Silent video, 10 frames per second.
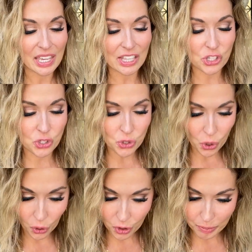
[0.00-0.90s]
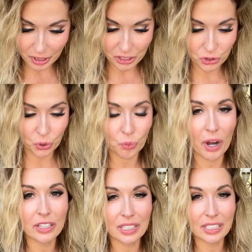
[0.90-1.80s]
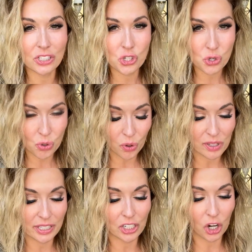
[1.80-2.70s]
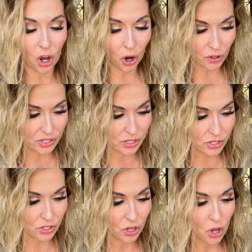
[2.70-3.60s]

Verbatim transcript: It's normal to want to control the loss